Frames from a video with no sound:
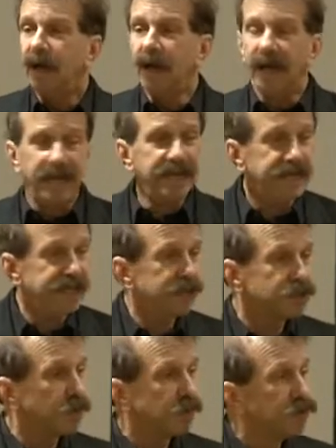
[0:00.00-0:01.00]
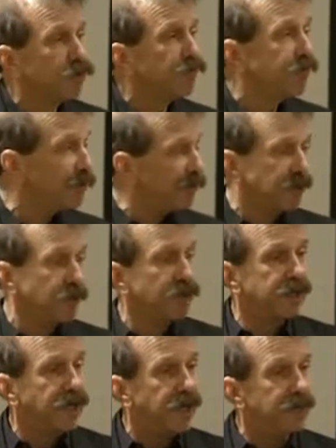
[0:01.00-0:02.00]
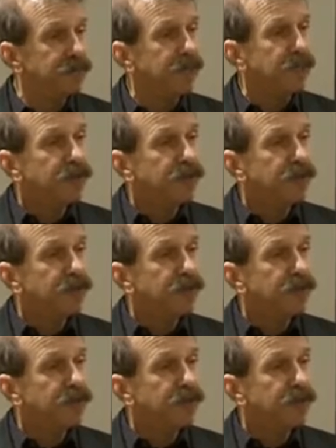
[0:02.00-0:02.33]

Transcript: And he is a perfect paradigm